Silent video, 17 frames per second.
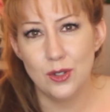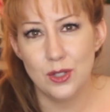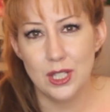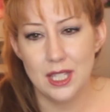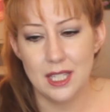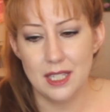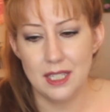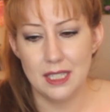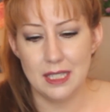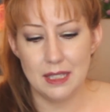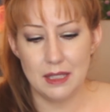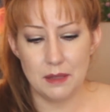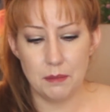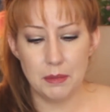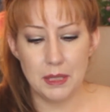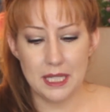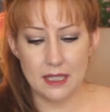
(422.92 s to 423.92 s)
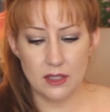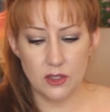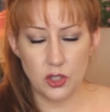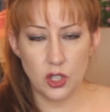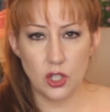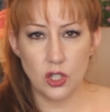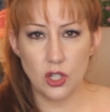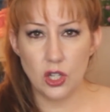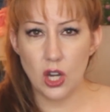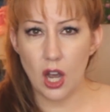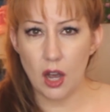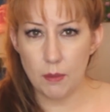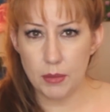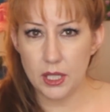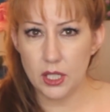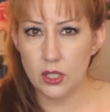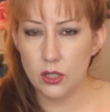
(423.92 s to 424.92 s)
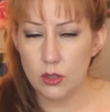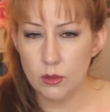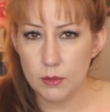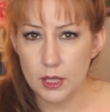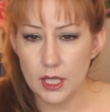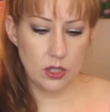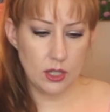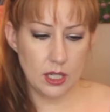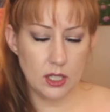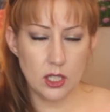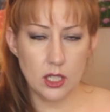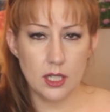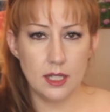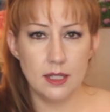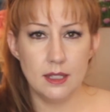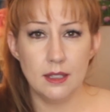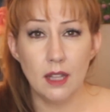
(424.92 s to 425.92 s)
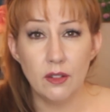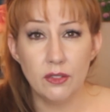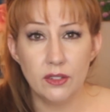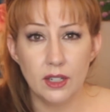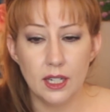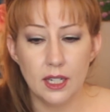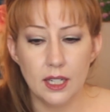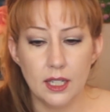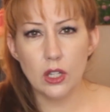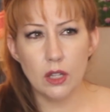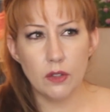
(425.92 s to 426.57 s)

Things means to not be human, to increase suffering.